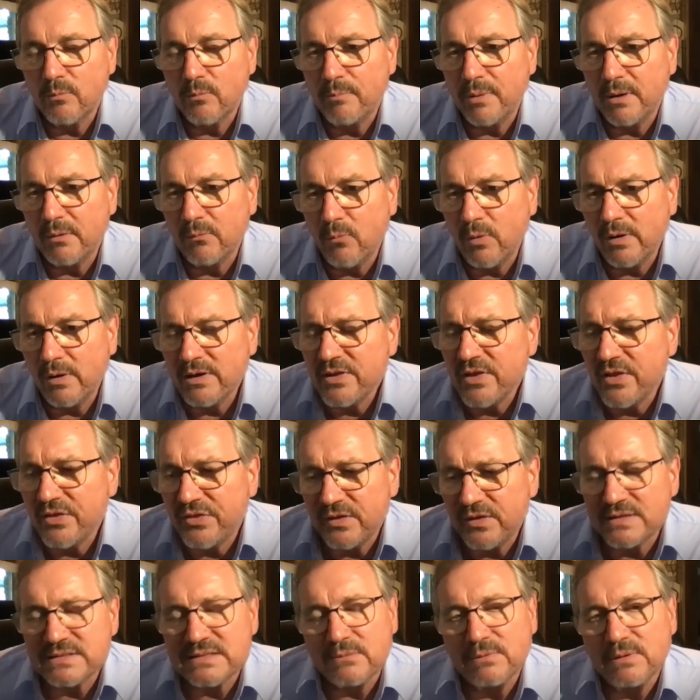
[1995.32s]
but one of the
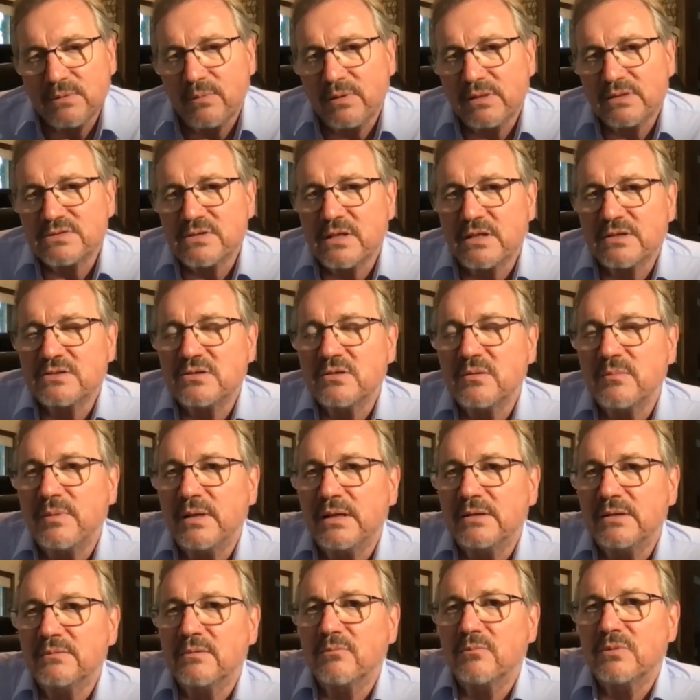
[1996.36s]
things I really want to talk to you
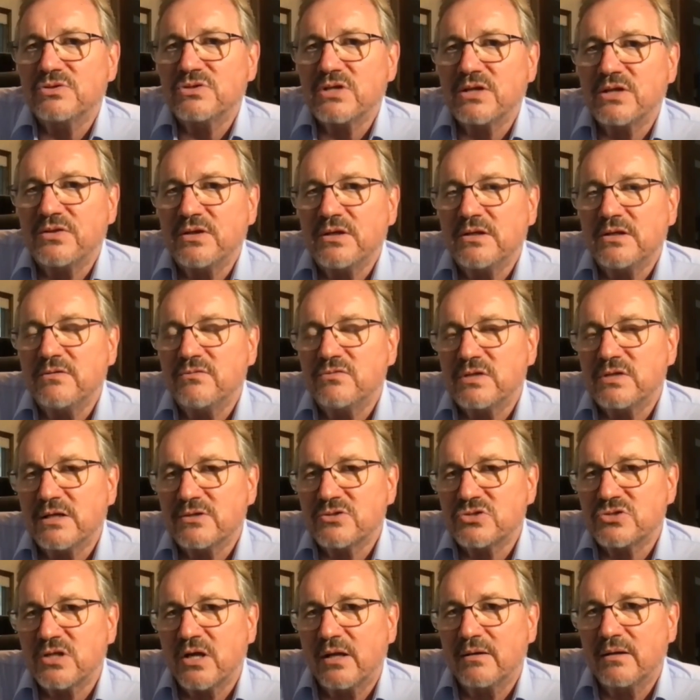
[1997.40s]
about, which I think you've
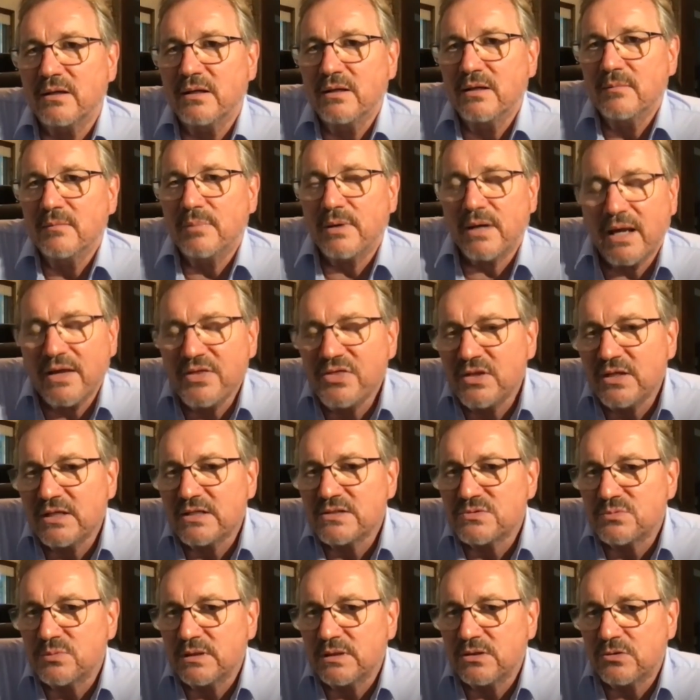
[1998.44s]
touched mm-hmm. on, but I think
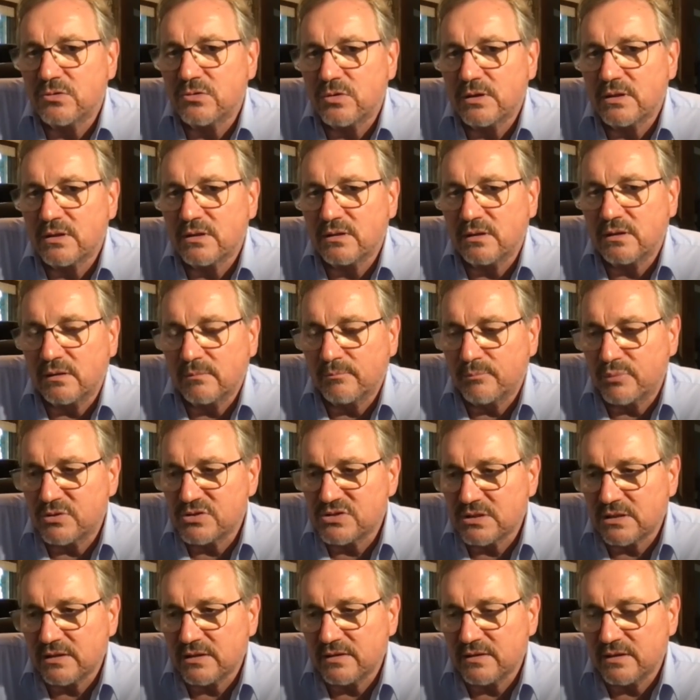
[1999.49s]
is really critical,
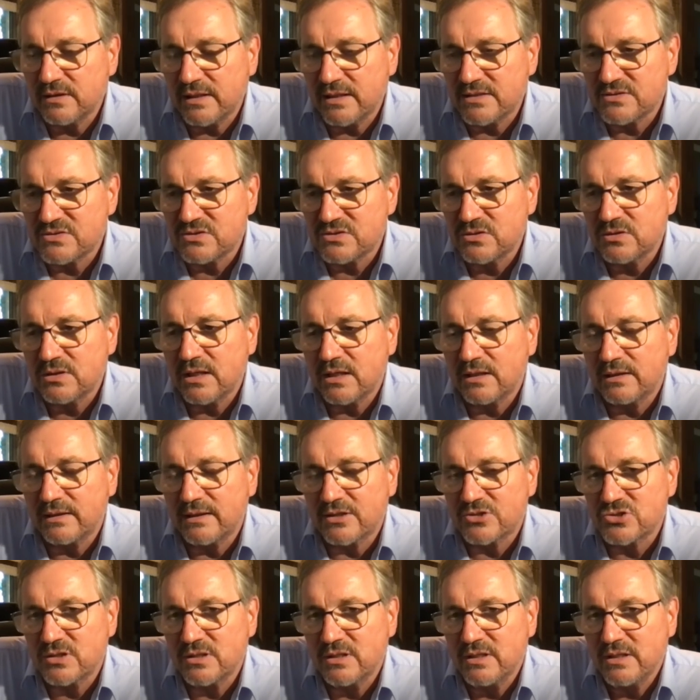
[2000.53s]
particularly in the last UK
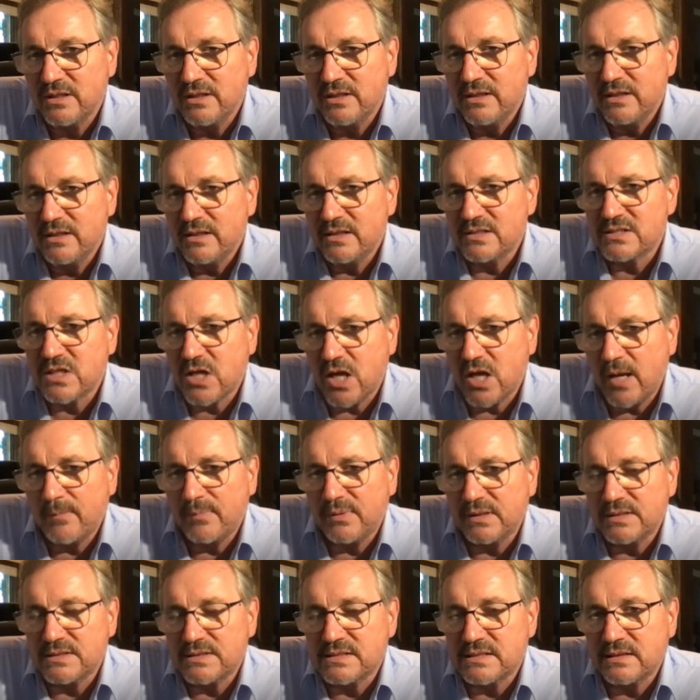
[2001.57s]
election, is
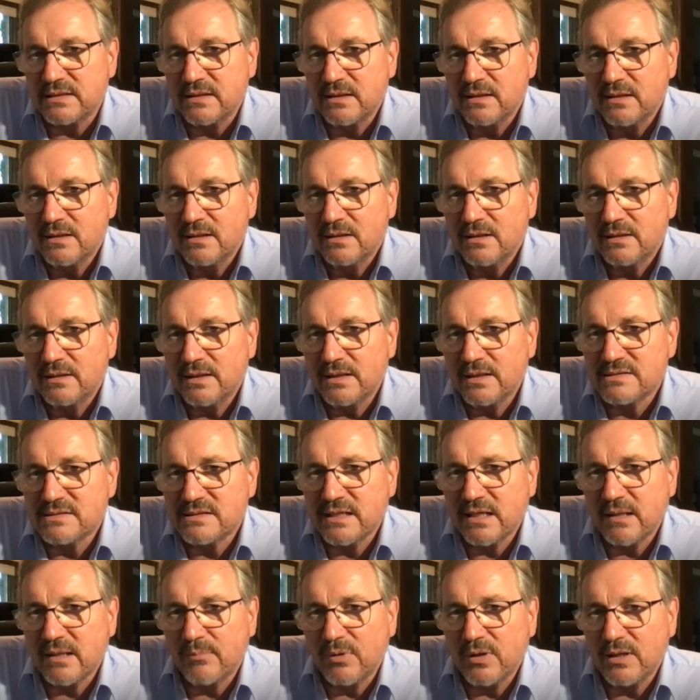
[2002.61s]
competency. Let's
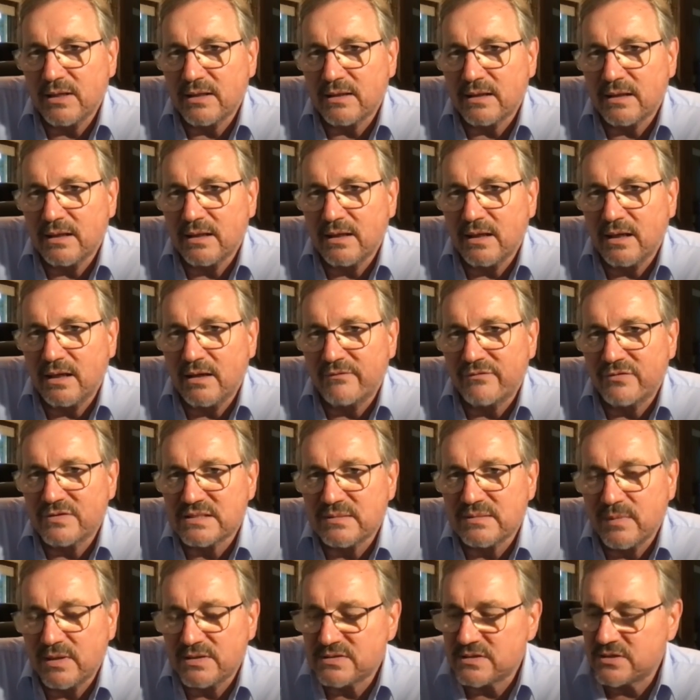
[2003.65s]
take a break uh, for
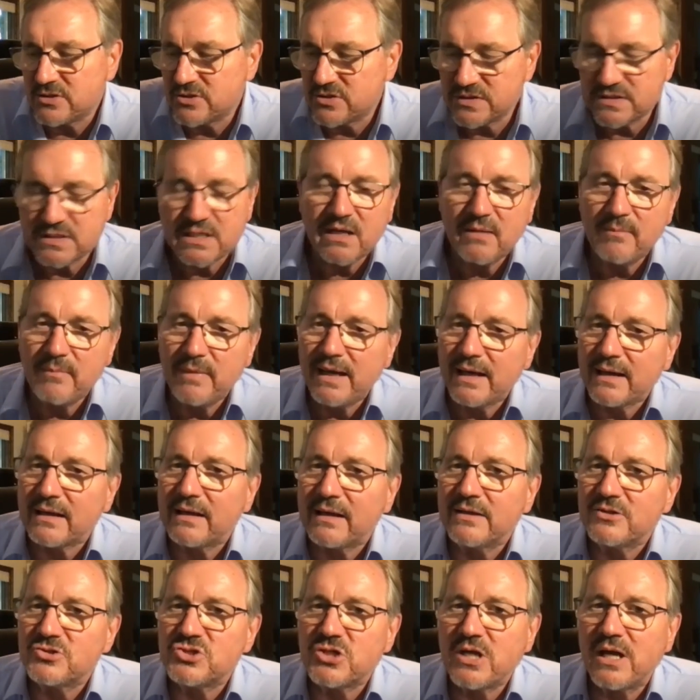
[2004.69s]
some messages and come back
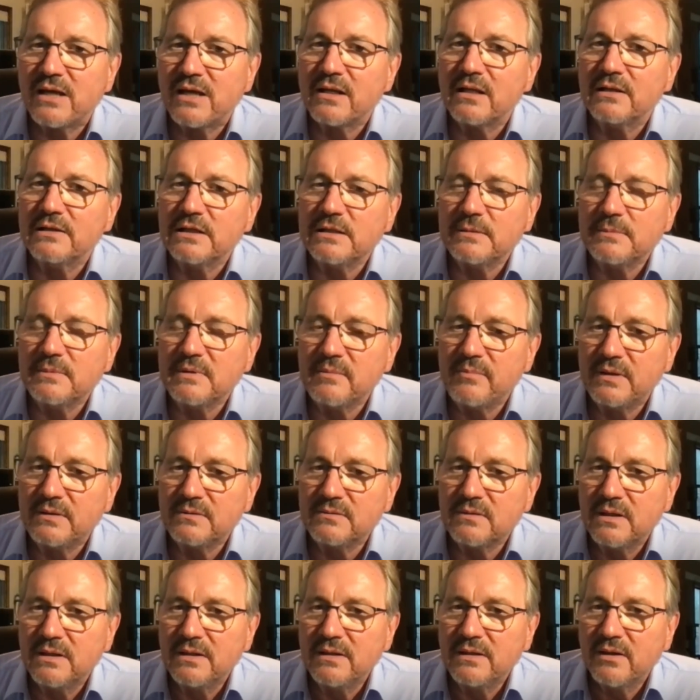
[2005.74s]
and chat a little bit
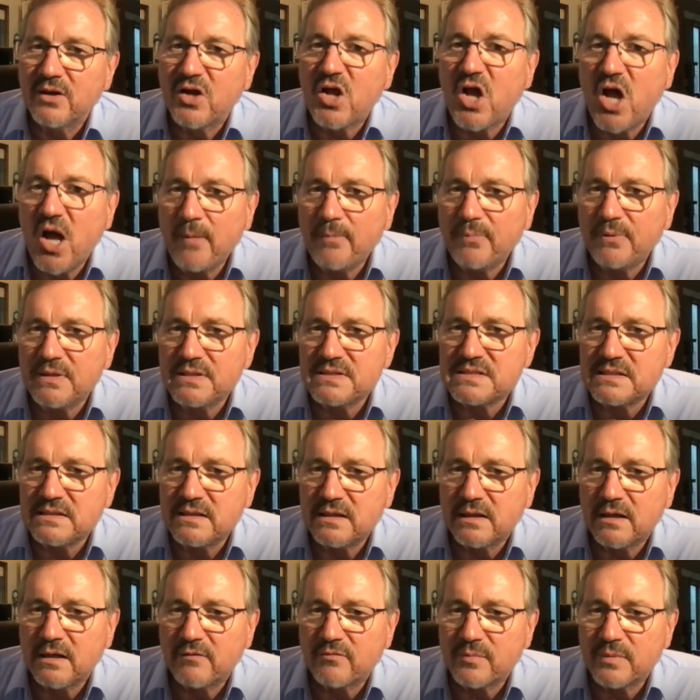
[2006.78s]
about competency
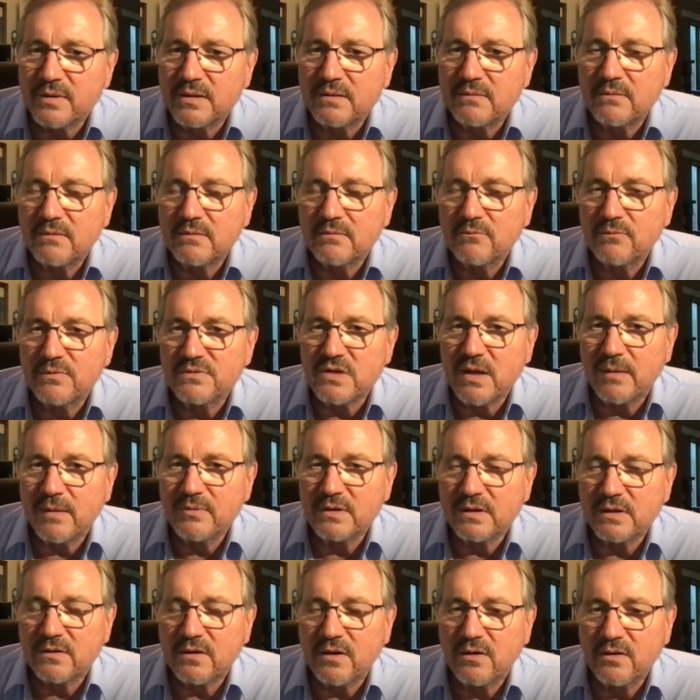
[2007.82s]
in government with
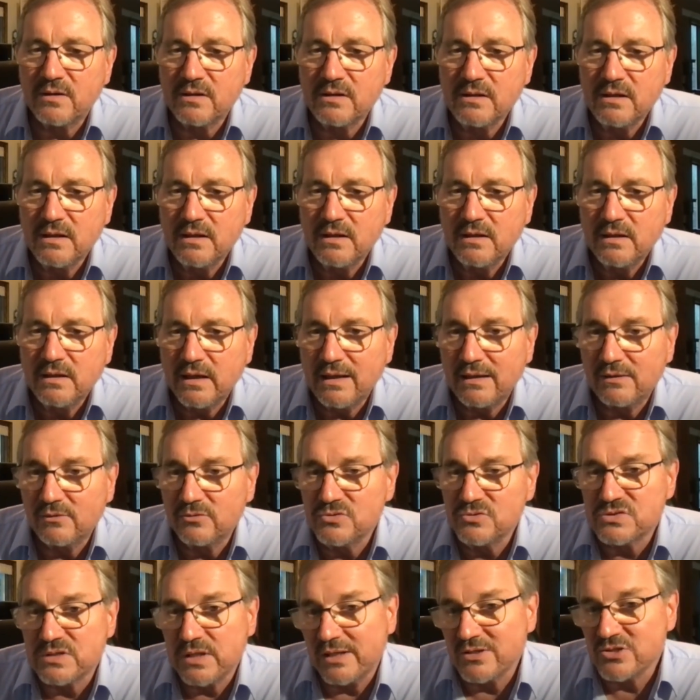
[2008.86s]
Dominic Cardy, uh,
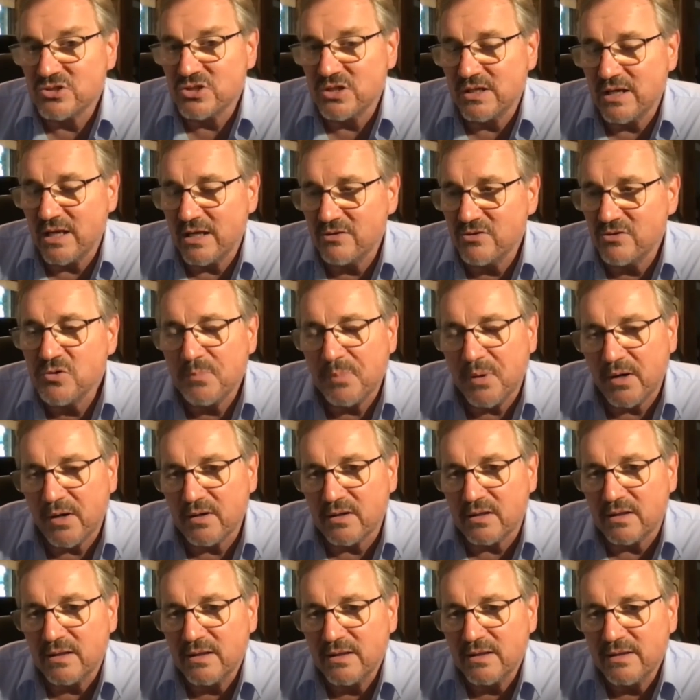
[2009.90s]
who's launching a new
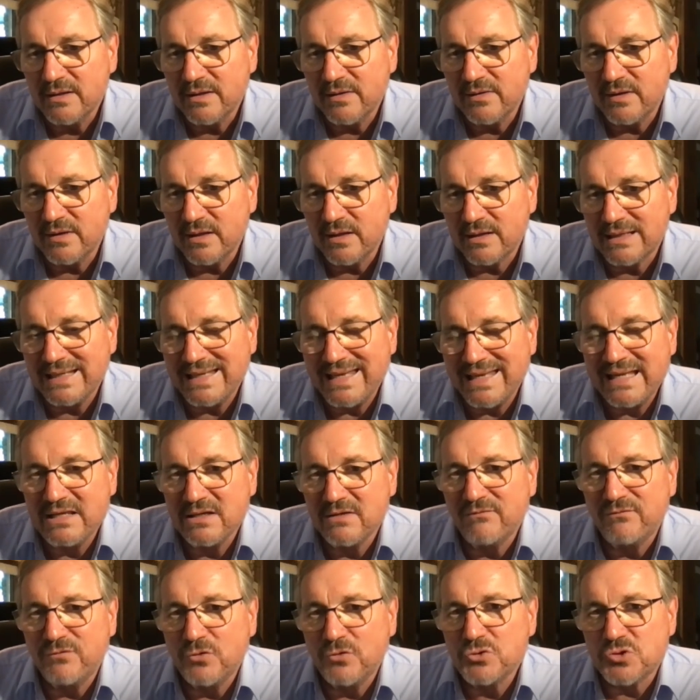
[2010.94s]
party, the
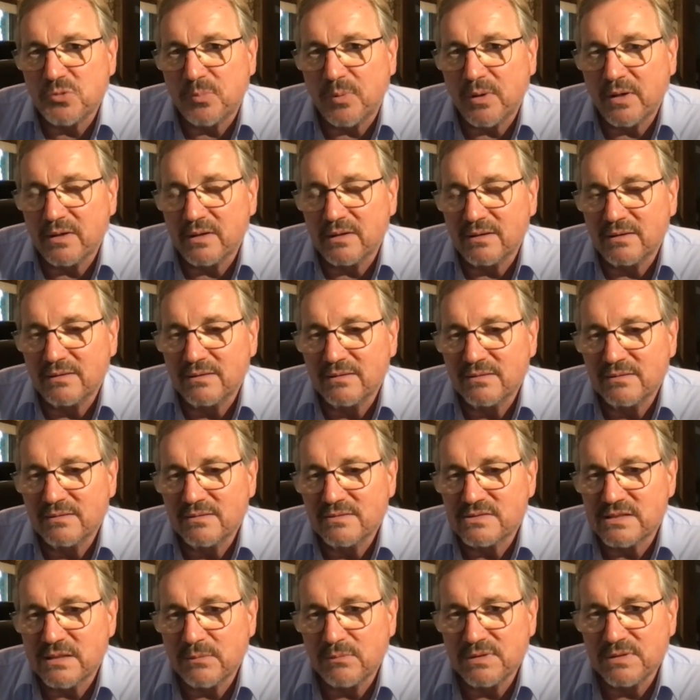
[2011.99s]
Canadian Future Party.
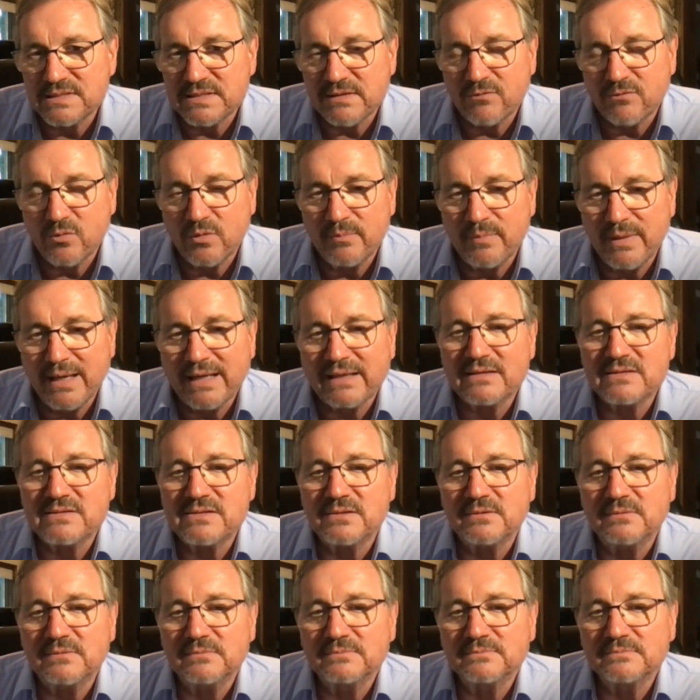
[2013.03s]
Stay with us, everyone. Back in two.